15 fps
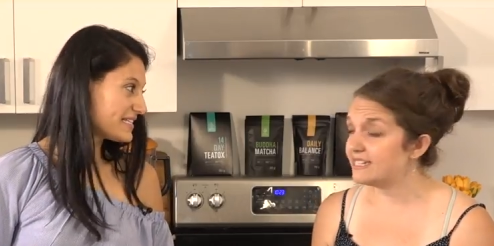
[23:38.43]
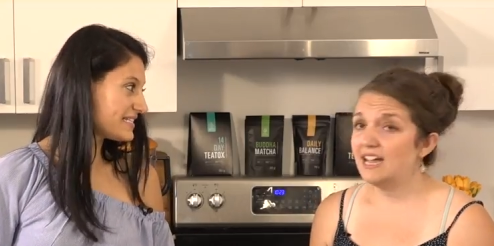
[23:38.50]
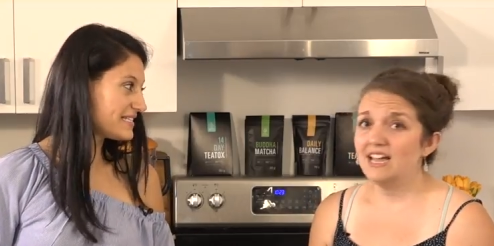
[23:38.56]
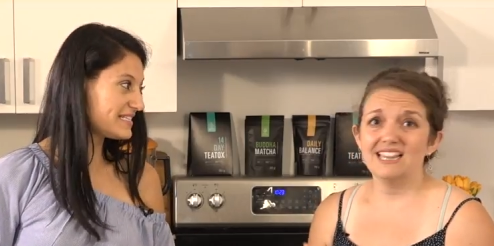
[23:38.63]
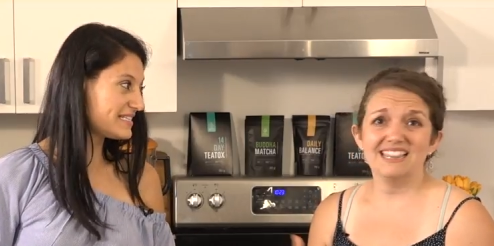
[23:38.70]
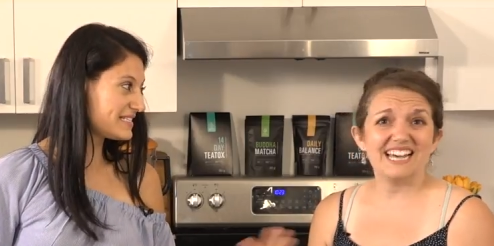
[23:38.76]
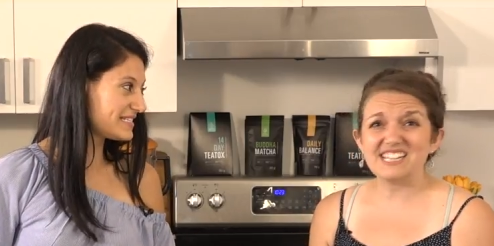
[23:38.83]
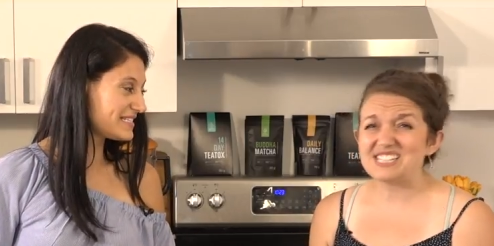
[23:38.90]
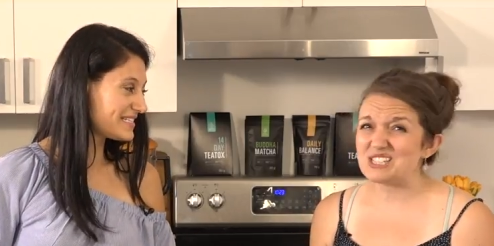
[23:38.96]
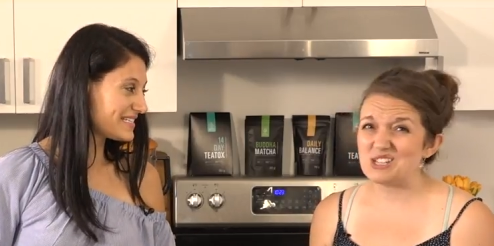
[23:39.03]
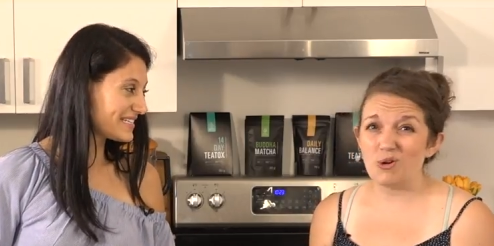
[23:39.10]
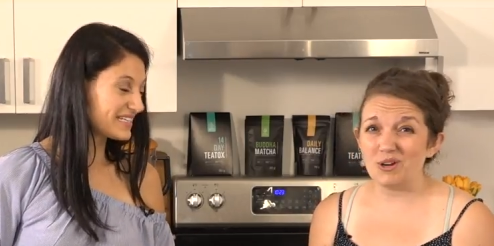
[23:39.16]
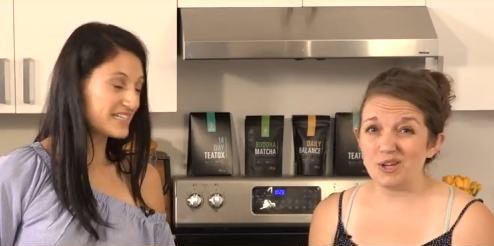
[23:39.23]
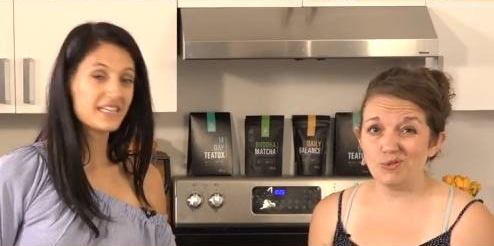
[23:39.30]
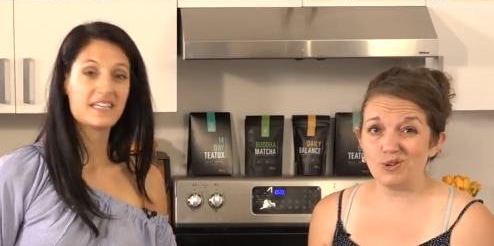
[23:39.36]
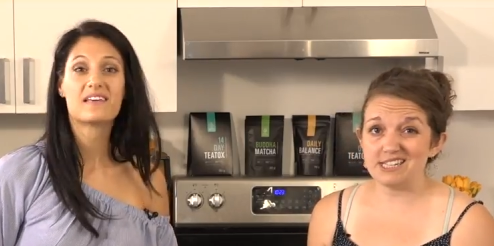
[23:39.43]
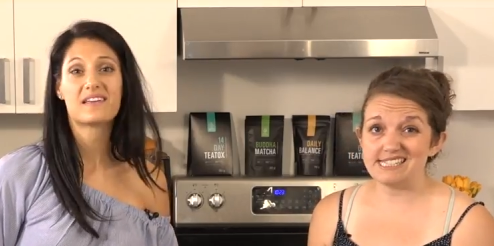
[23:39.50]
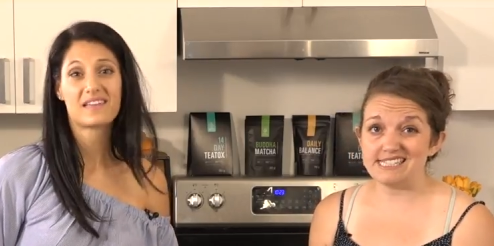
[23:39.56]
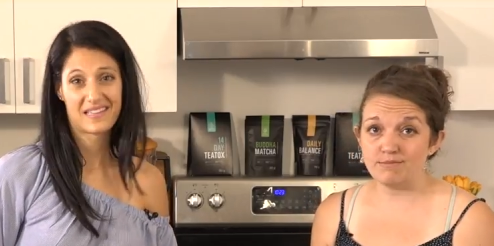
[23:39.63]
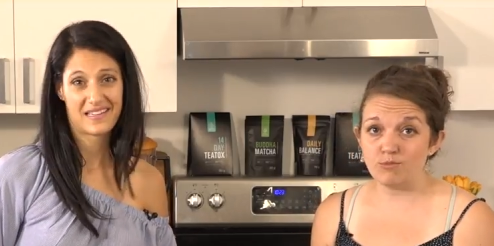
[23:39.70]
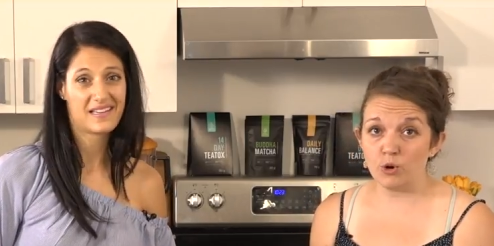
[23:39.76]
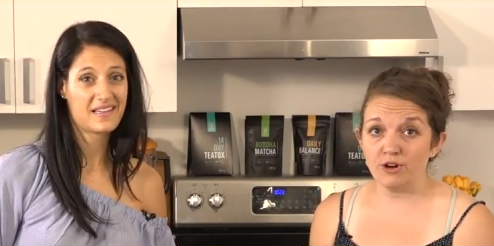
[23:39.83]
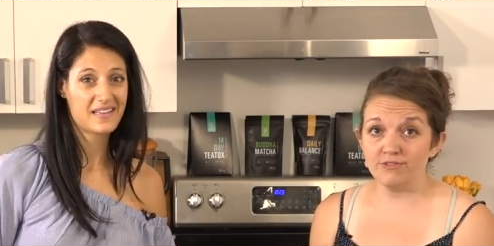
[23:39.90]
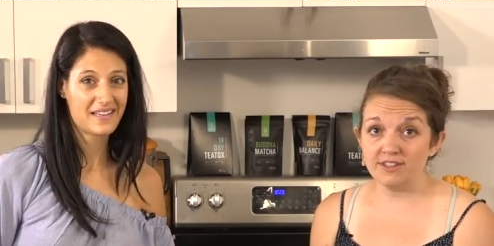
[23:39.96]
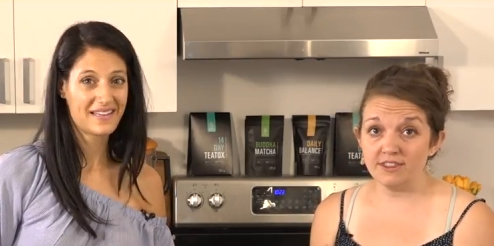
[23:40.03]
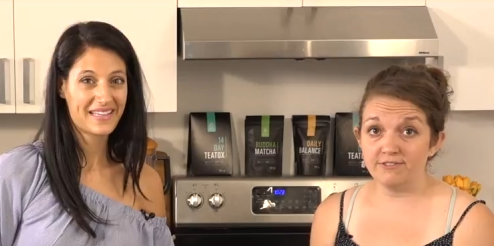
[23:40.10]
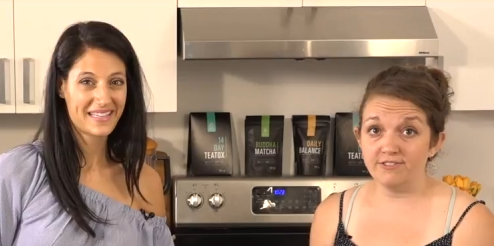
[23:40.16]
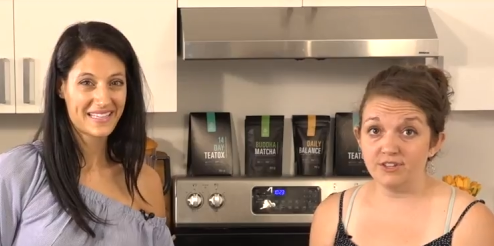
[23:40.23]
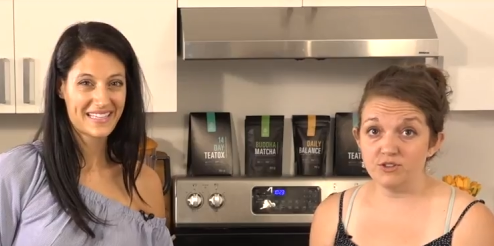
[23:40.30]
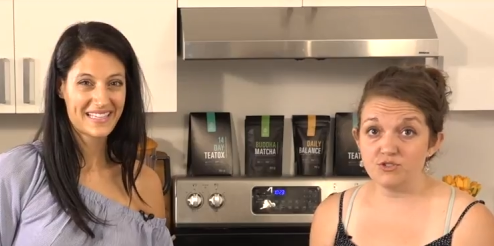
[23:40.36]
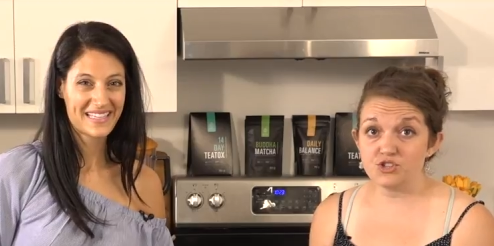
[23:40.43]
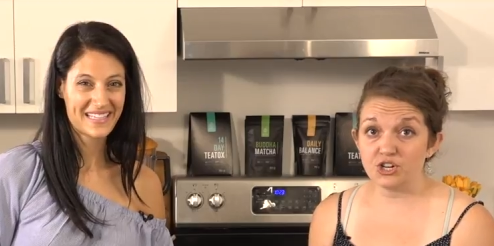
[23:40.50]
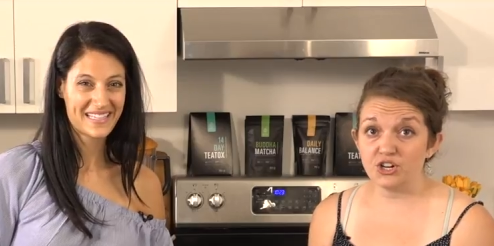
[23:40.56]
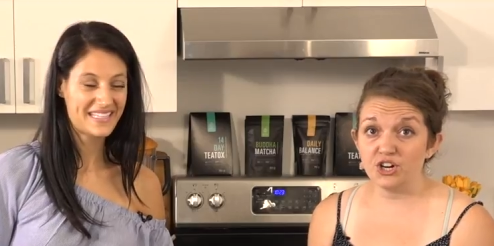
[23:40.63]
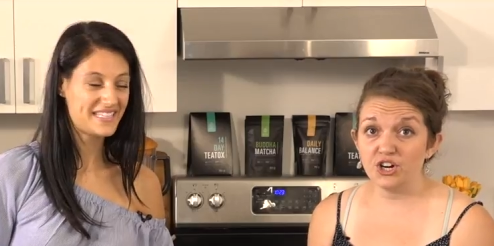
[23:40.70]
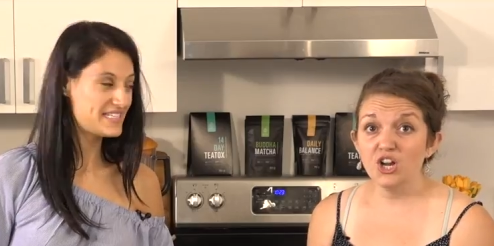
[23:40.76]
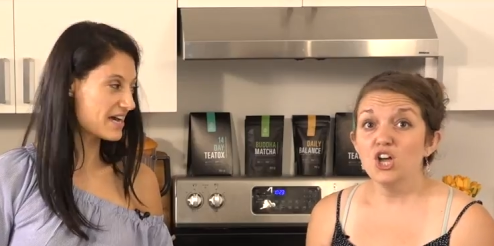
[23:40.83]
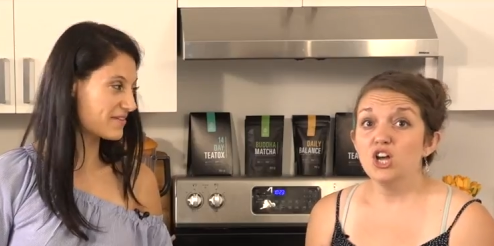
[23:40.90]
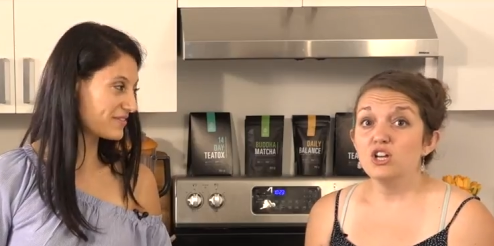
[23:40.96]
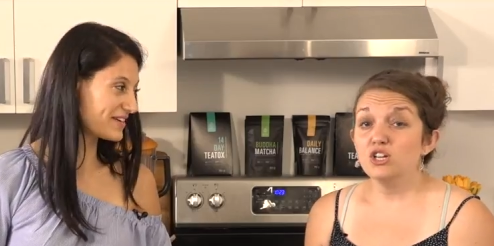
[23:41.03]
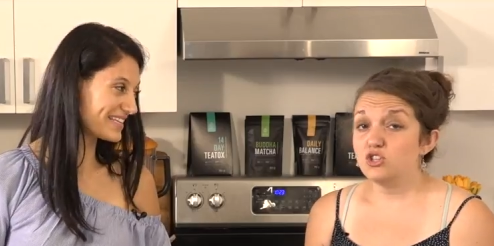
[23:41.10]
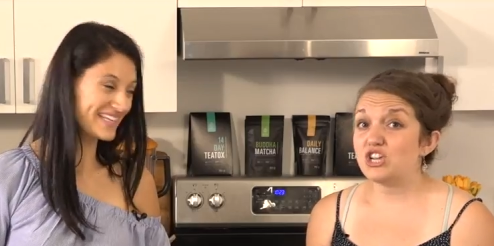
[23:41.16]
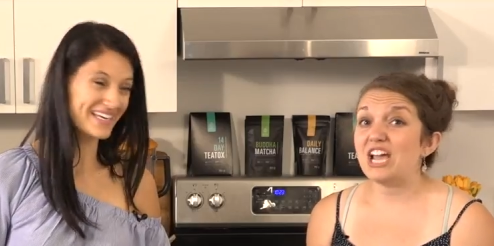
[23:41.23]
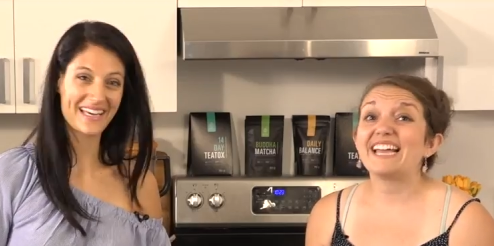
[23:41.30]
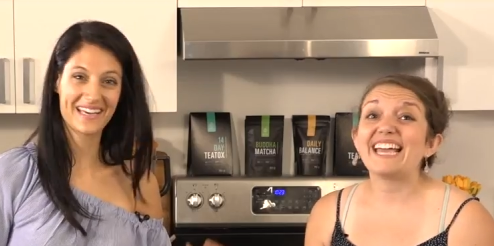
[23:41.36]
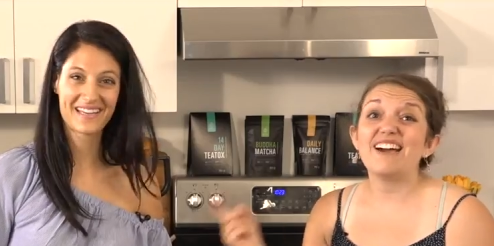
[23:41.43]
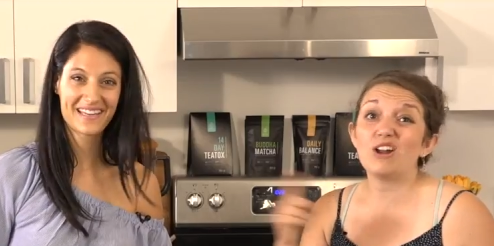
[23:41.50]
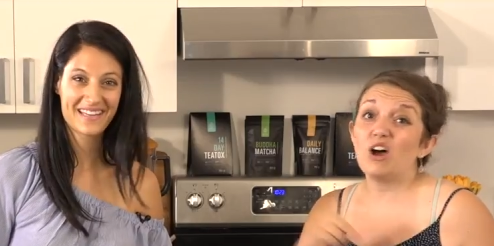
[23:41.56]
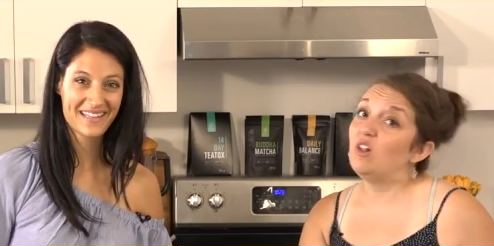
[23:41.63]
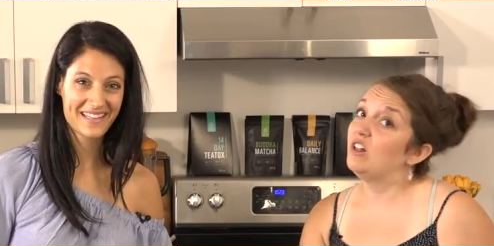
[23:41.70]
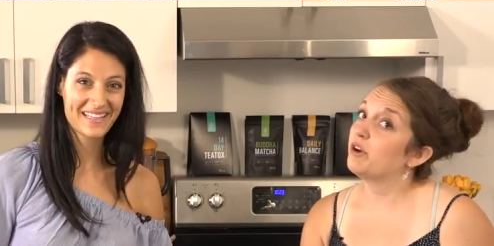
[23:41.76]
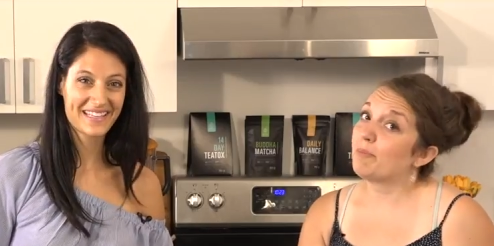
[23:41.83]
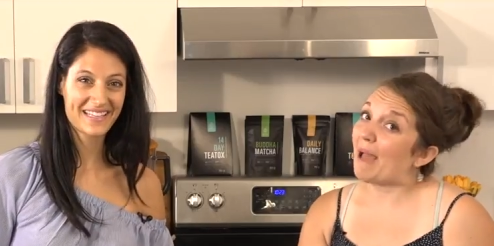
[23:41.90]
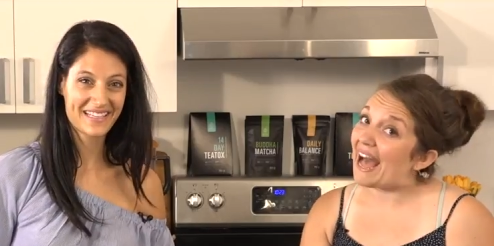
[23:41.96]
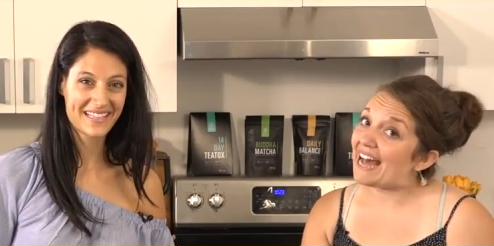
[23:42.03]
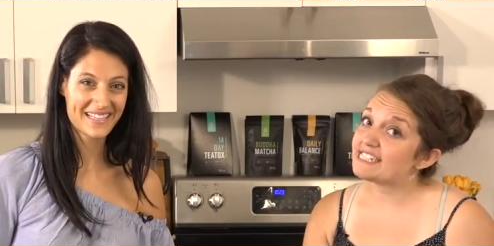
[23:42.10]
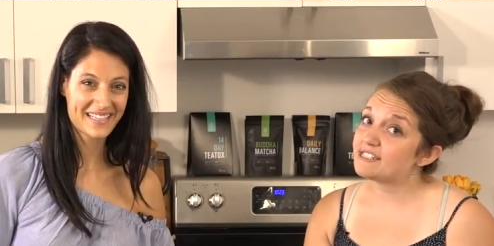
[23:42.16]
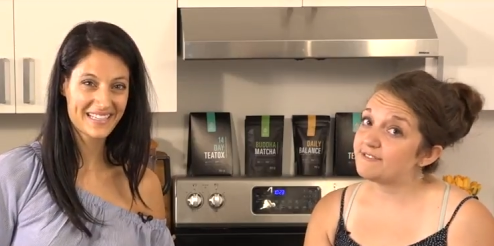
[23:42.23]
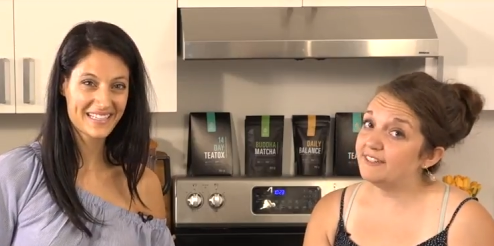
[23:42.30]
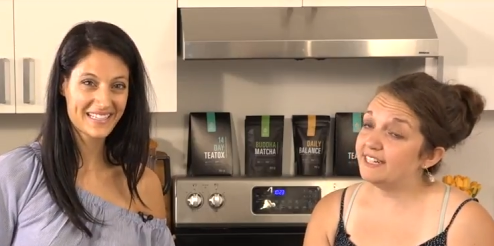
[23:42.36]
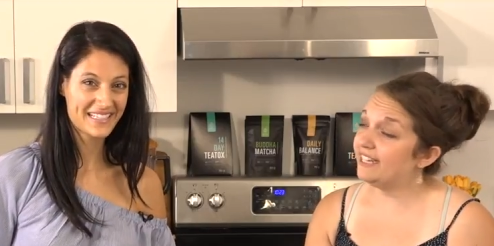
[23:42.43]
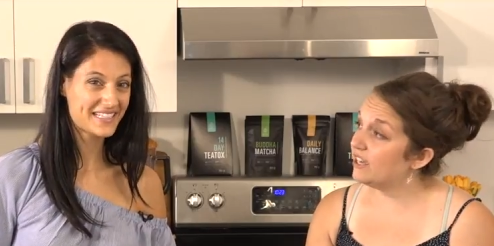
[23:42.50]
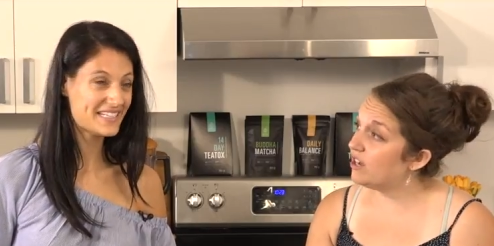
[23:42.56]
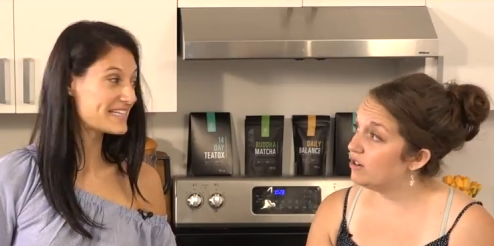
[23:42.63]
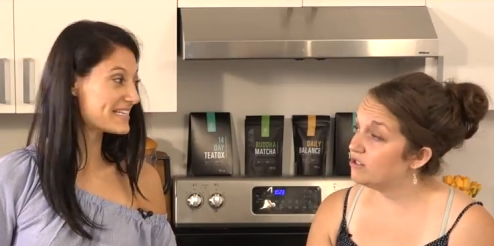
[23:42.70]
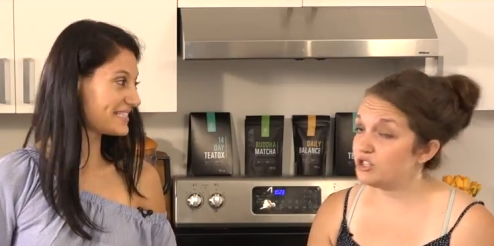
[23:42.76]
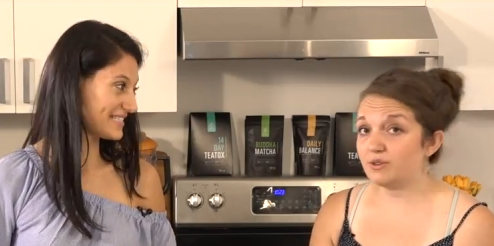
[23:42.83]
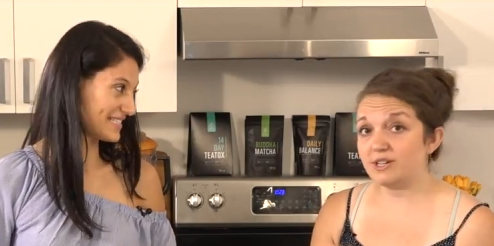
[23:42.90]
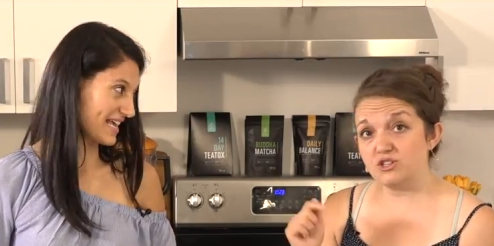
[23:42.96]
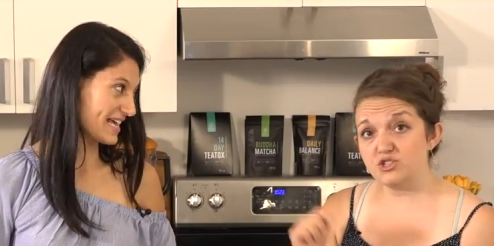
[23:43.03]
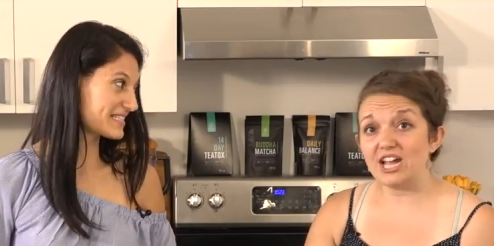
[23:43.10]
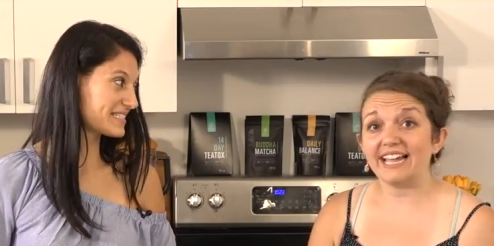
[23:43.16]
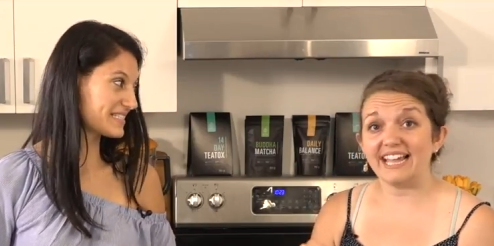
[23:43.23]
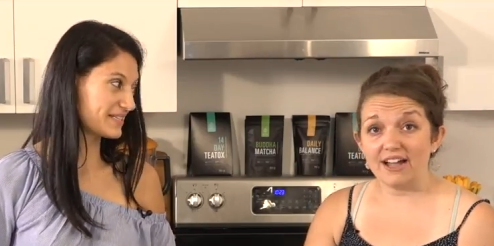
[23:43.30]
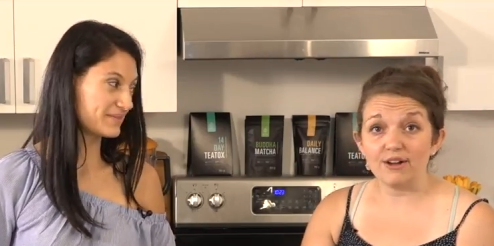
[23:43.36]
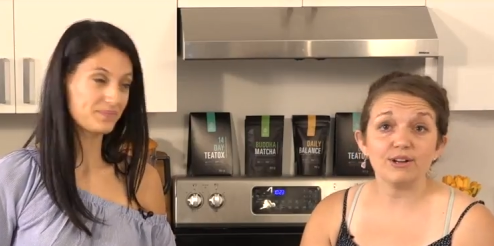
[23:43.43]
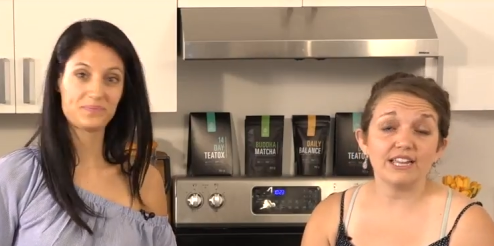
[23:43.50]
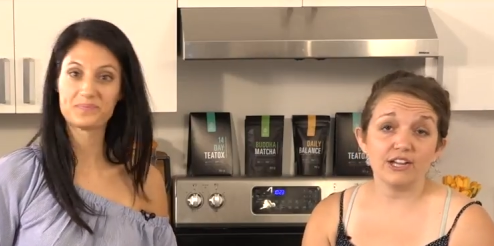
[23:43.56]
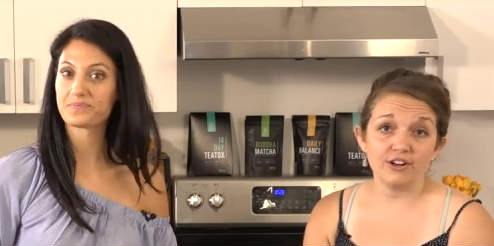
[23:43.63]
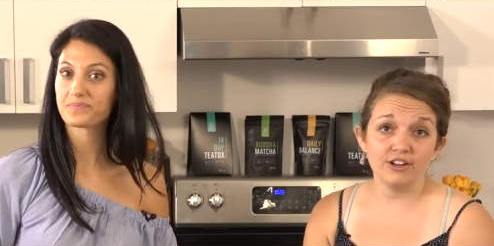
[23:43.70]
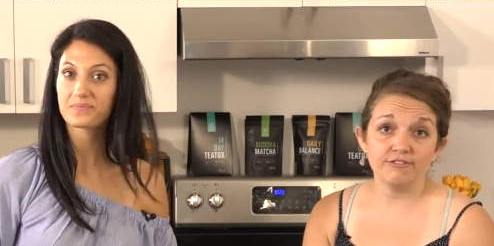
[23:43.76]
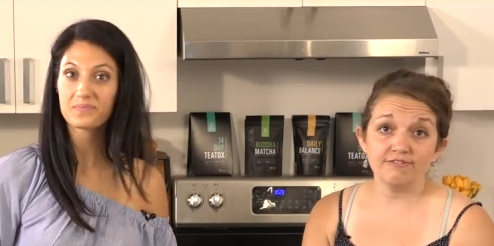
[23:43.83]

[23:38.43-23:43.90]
Speaker 1: Let us know what you want to see more of in the future. Definitely. Check out all our past videos. You can yes. check out here on